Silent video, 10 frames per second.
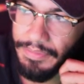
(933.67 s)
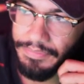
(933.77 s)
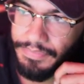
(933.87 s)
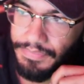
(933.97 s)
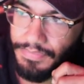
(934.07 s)

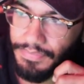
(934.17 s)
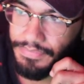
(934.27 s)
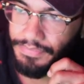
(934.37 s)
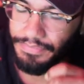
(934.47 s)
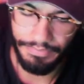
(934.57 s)

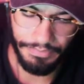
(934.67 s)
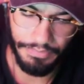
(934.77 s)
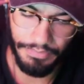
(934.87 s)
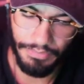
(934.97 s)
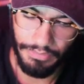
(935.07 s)

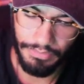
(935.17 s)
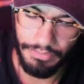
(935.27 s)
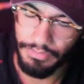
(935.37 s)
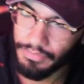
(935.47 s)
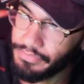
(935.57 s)

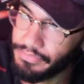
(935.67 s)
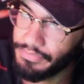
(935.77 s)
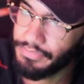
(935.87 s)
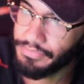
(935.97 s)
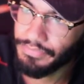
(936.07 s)

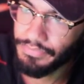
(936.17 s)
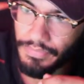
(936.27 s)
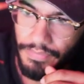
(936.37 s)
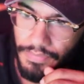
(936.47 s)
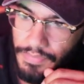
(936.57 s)
(silence)